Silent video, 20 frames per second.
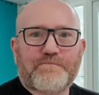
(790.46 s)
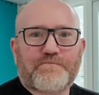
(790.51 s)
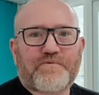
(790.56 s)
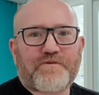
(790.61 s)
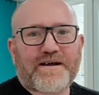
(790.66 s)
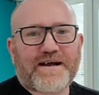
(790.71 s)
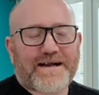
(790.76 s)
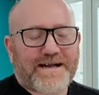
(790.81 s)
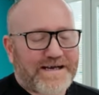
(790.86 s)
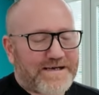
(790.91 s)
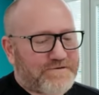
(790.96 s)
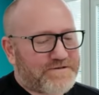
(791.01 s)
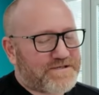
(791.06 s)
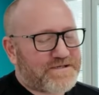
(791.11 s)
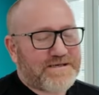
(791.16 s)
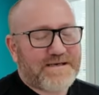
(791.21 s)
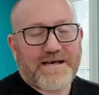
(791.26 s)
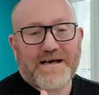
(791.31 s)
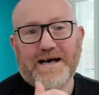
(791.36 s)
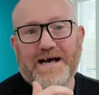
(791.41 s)
Bring it out,
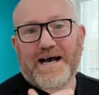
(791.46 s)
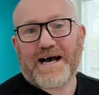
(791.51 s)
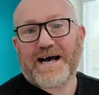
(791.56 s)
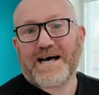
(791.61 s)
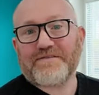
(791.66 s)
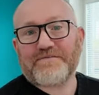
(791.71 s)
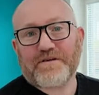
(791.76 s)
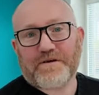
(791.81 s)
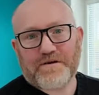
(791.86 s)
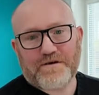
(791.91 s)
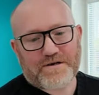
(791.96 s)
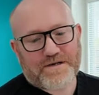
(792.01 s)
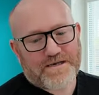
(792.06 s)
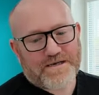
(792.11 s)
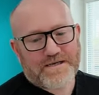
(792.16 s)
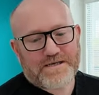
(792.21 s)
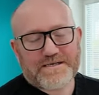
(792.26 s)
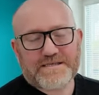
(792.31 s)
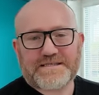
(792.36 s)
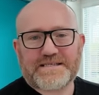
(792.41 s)
have a look,
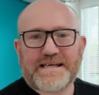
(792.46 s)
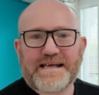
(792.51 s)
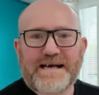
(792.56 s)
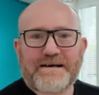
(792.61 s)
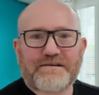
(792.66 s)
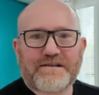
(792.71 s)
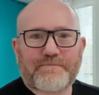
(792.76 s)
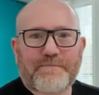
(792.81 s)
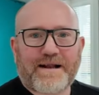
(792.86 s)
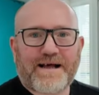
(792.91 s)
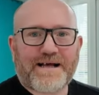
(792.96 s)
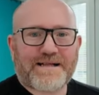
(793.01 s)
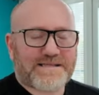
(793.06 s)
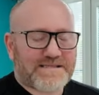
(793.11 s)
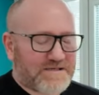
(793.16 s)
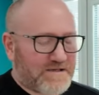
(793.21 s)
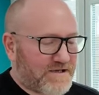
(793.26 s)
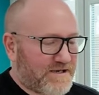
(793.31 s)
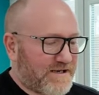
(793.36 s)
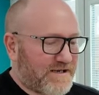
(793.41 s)
see how the
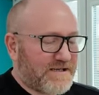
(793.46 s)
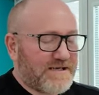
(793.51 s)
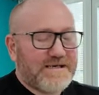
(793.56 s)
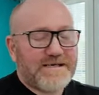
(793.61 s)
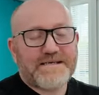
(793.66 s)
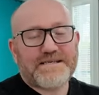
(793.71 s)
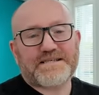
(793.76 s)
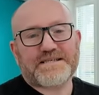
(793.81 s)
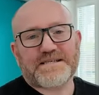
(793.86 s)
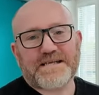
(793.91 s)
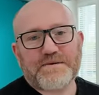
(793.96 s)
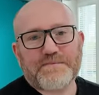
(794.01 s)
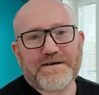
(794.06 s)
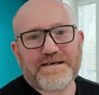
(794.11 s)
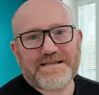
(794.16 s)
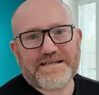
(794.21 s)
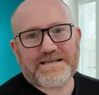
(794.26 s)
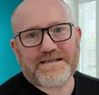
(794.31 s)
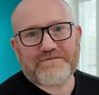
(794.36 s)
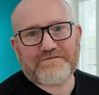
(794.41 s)
plan's looking, see
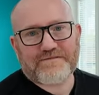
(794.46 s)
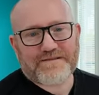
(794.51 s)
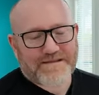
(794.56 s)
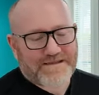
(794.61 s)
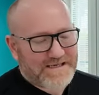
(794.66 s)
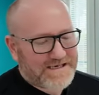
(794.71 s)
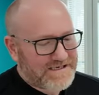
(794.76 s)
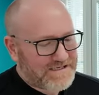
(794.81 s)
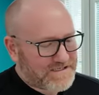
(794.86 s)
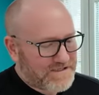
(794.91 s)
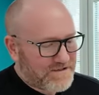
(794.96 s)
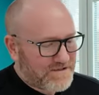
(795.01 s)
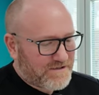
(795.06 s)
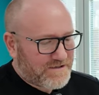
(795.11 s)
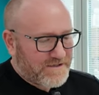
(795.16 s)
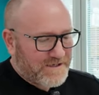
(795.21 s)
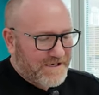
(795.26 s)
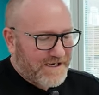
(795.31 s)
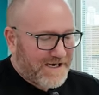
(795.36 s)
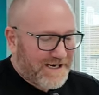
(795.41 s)
where the different things are,